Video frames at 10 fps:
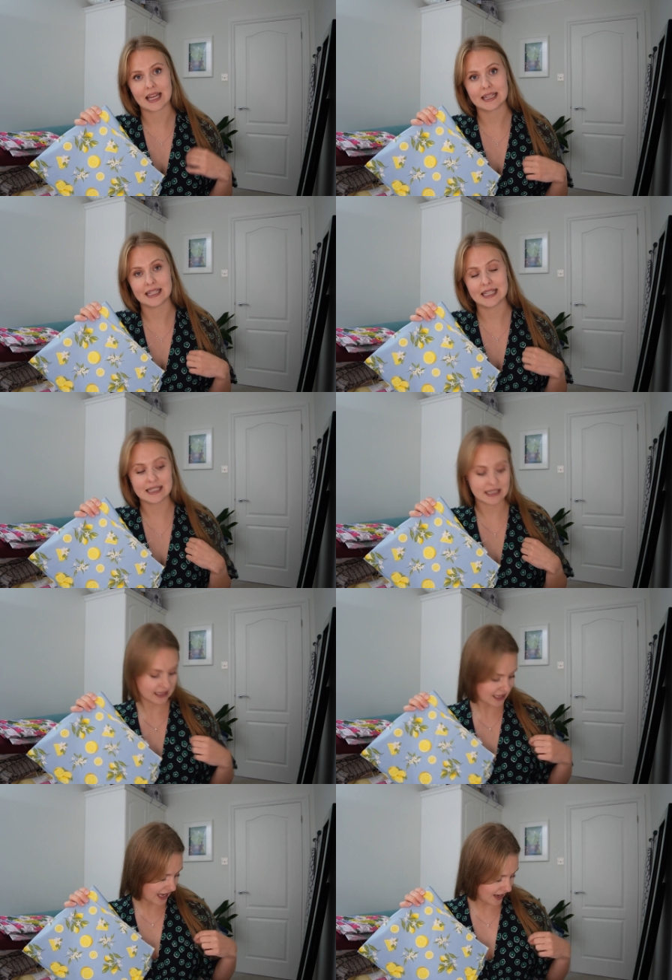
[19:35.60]
these
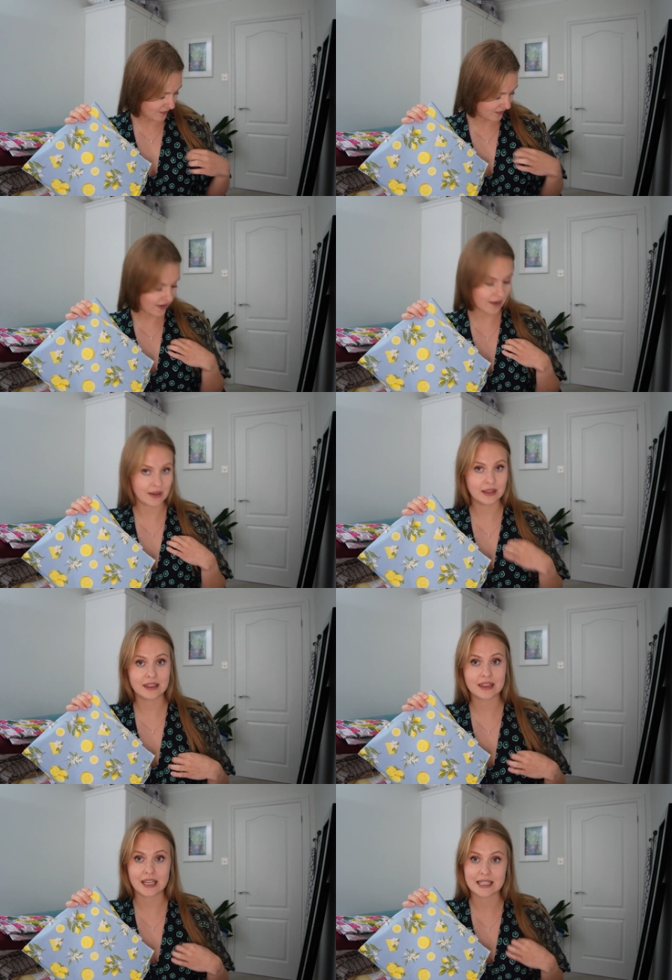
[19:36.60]
very
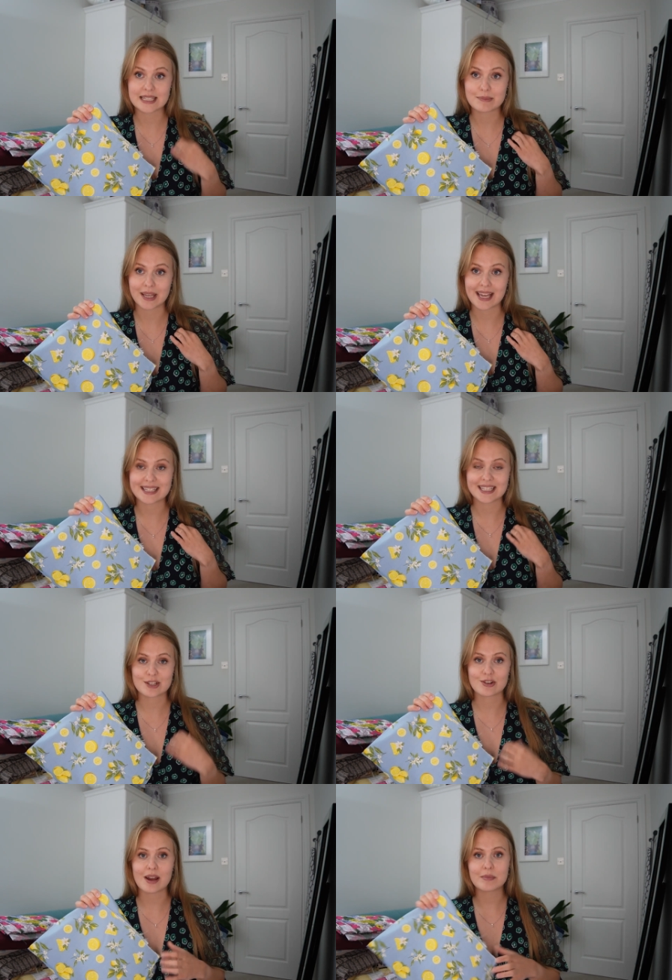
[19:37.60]
thin spaghetti
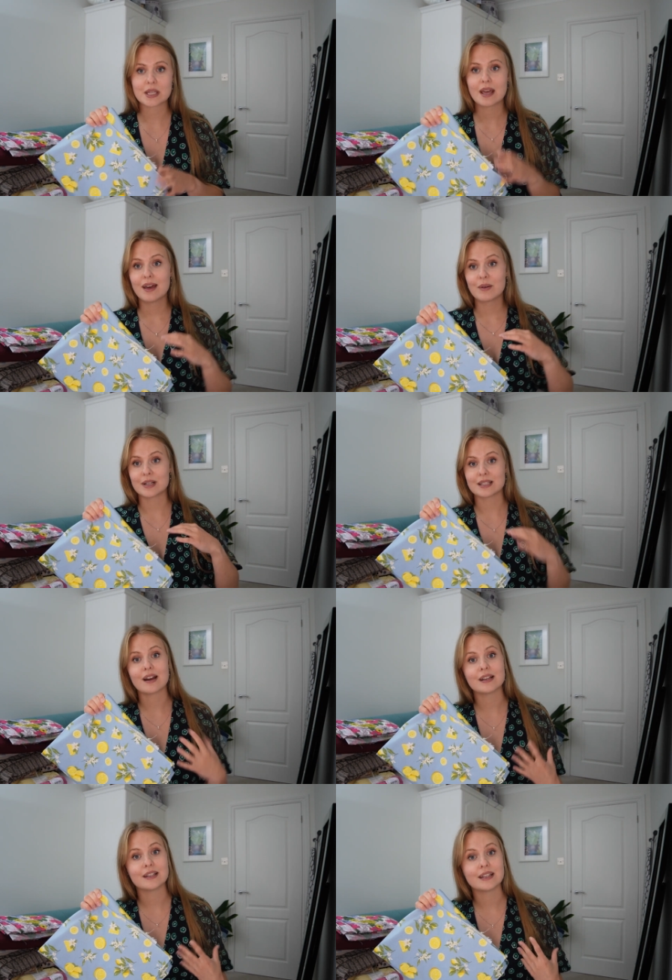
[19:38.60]
straps, whereas
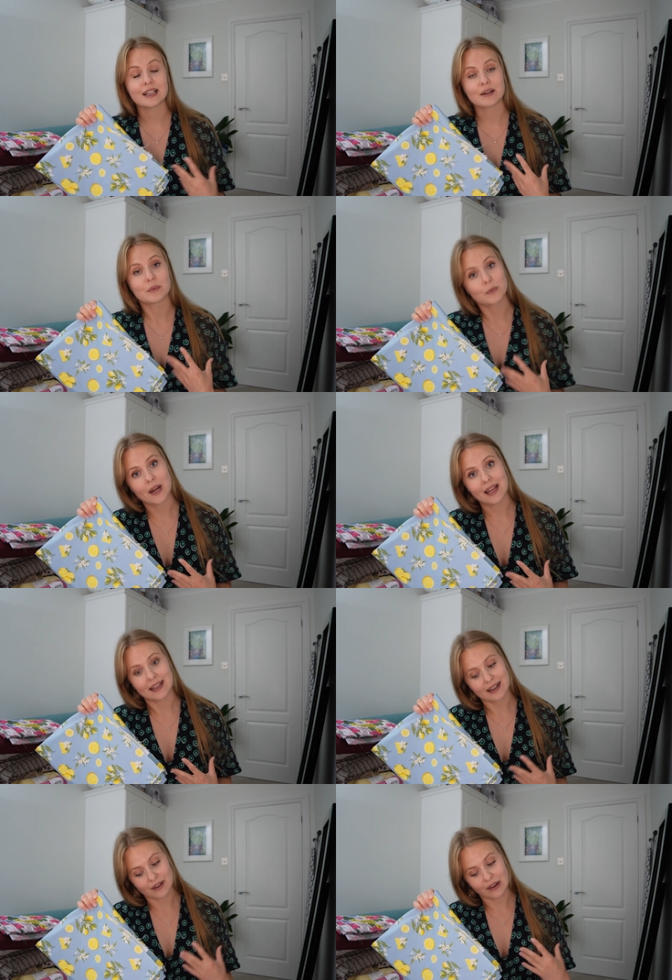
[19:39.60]
I don't think I wear
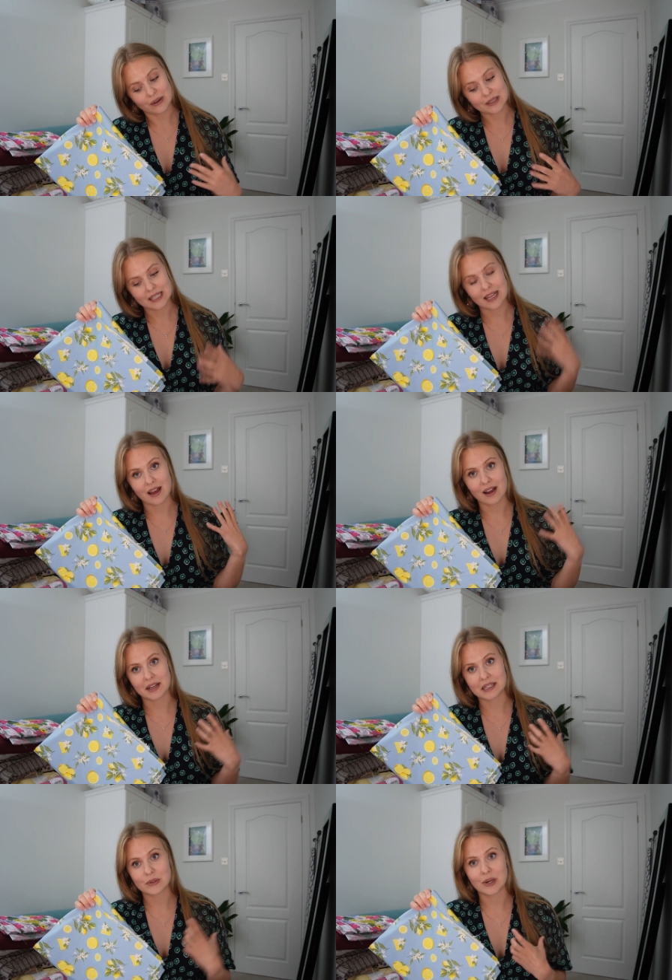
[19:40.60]
that a lot.
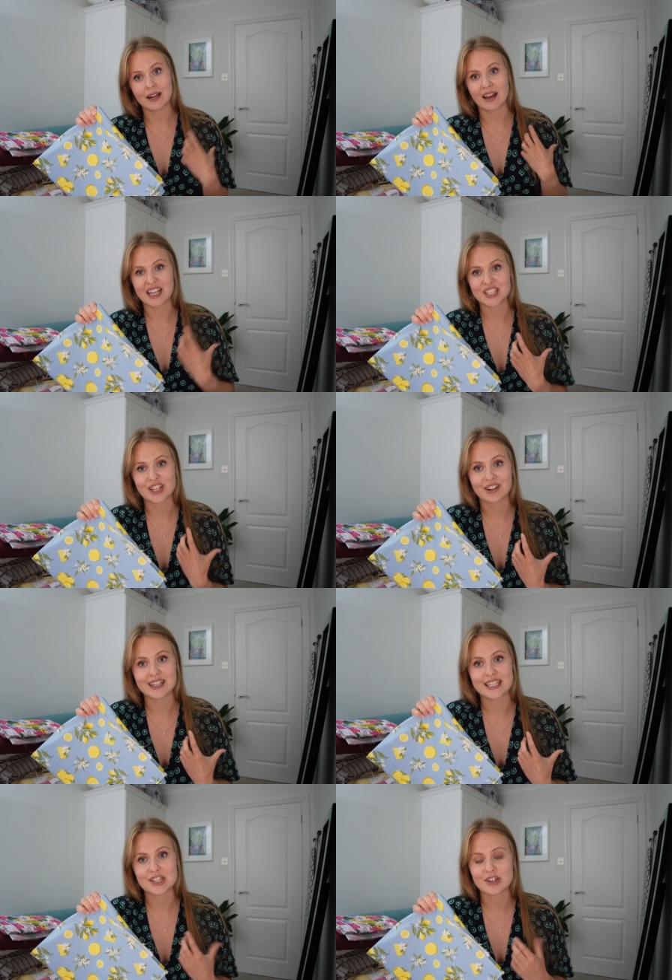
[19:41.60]
I quite like a
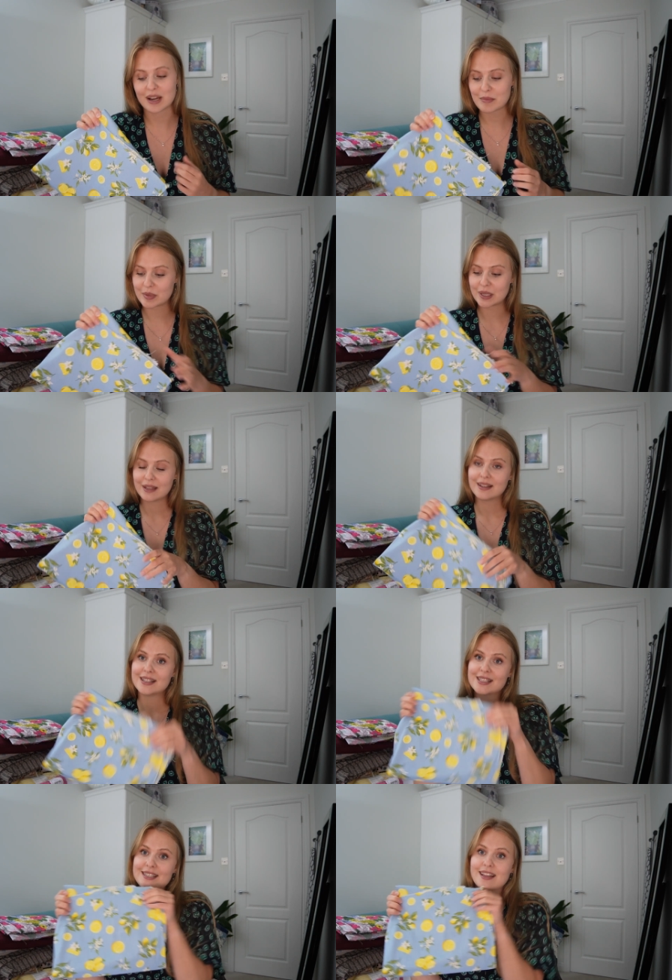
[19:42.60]
chunky strap,
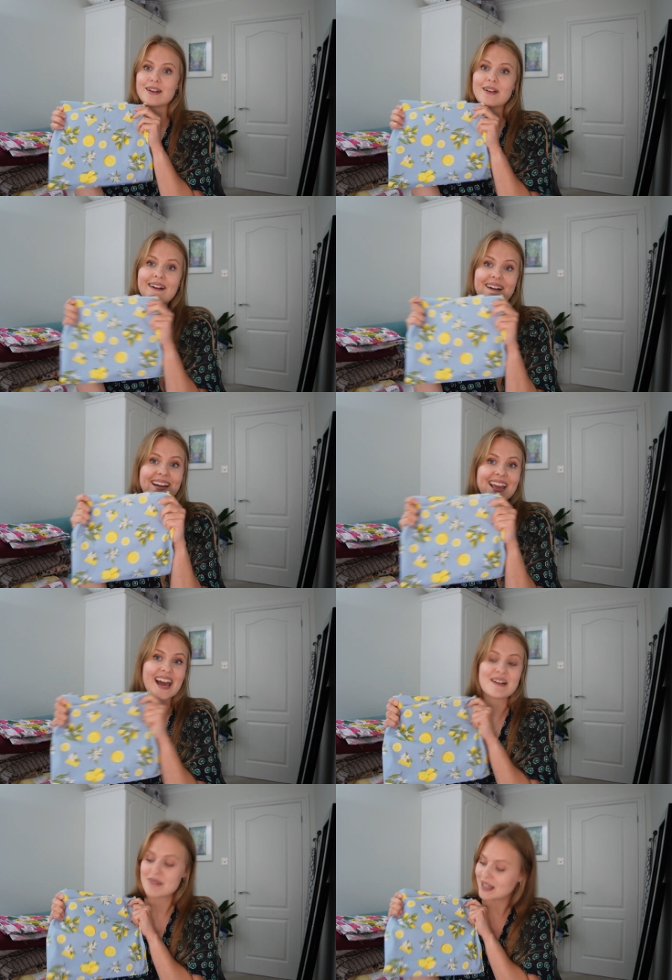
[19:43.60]
so I
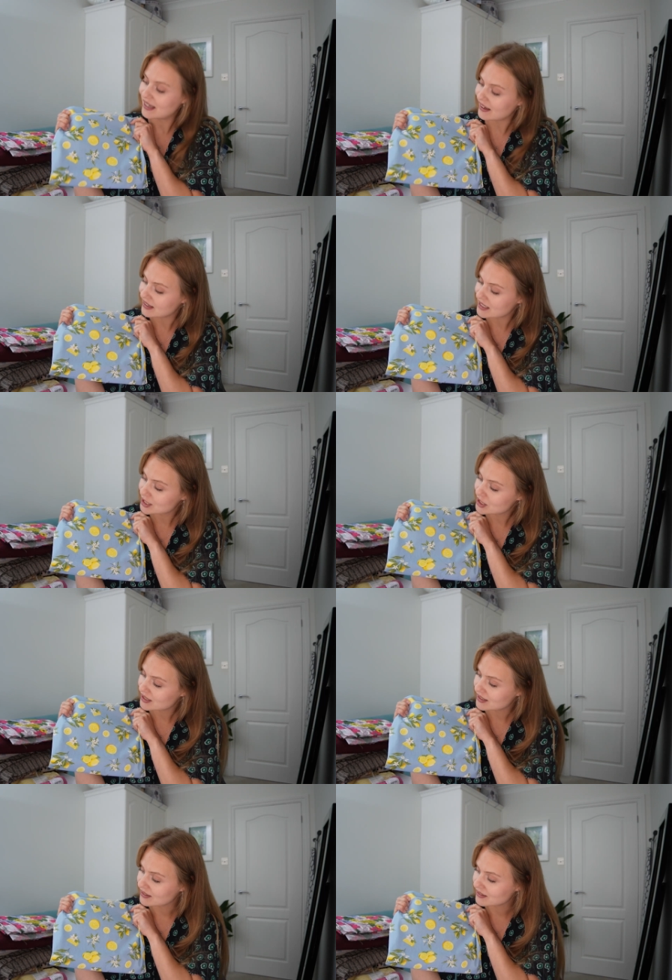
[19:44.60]
am going
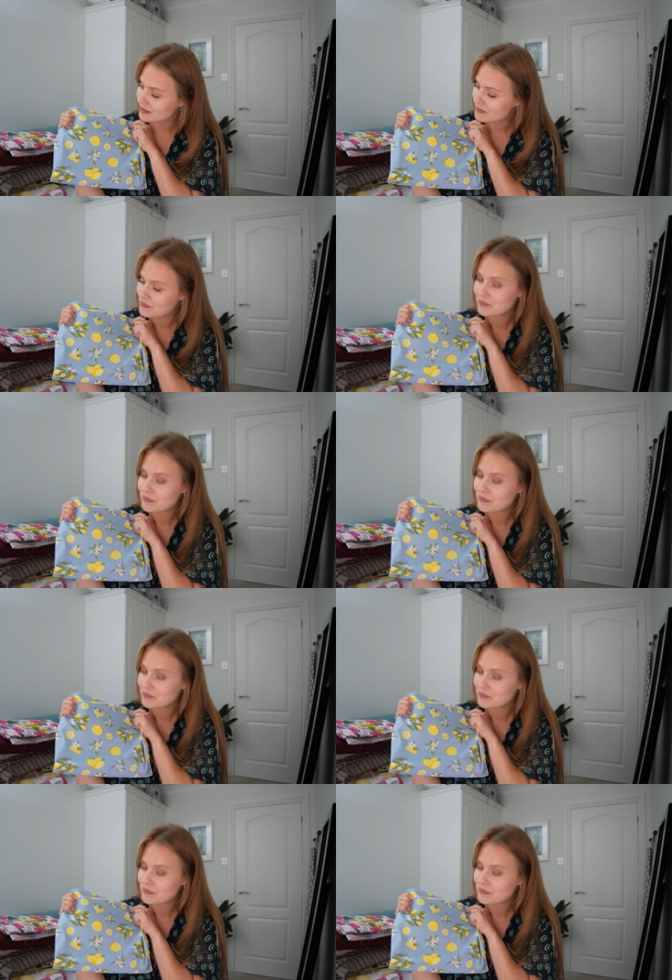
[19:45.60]
to